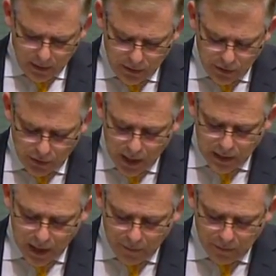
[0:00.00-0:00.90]
The
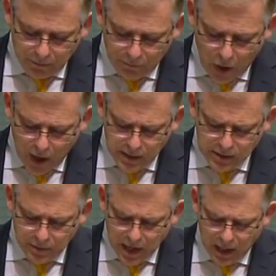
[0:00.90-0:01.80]
Australian government provides
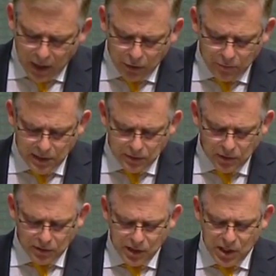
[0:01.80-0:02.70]
about $100 million
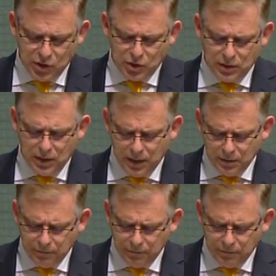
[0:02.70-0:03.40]
each under the